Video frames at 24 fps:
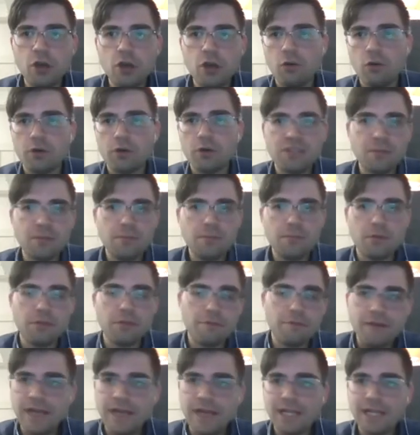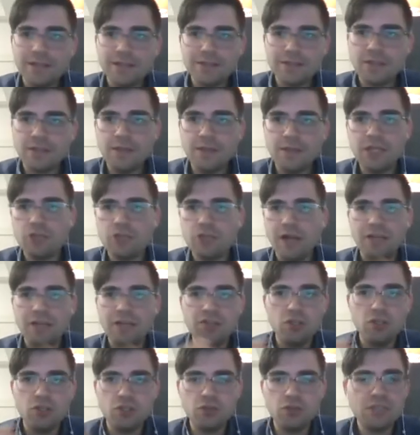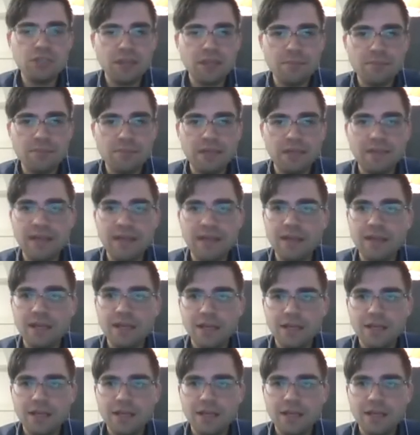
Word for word: or some, or the Finance Committee tries to do something that